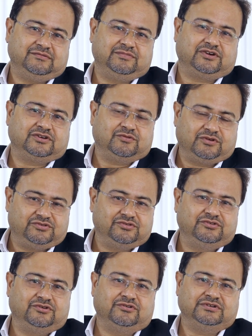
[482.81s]
Because what you
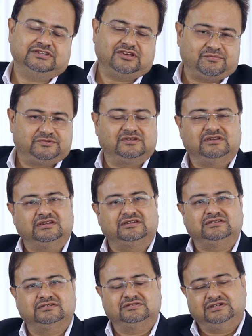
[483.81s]
know is
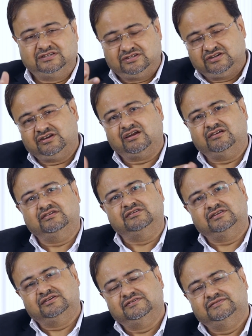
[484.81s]
obsolete, is
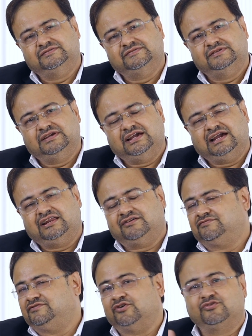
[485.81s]
redundant, and
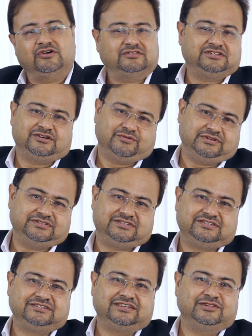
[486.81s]
of no
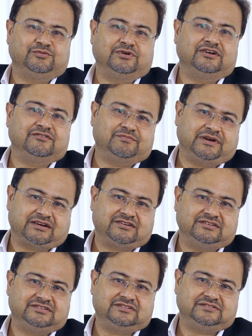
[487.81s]
consequence in the world of
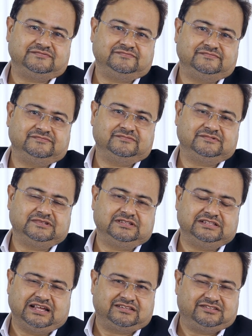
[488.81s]
practice.
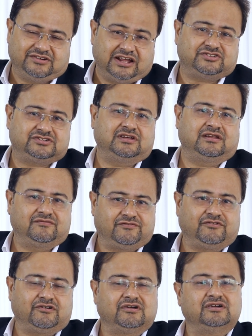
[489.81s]
That's the rationale
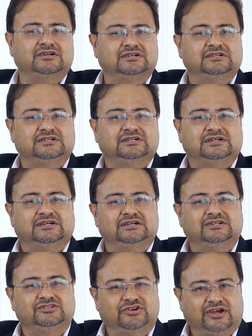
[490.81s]
for
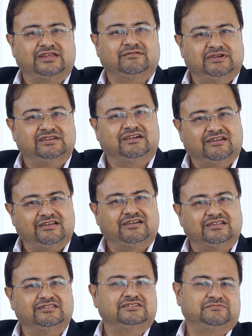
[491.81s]
joining mid-career
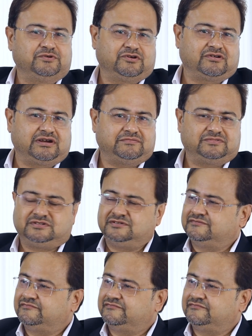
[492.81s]
in these programs.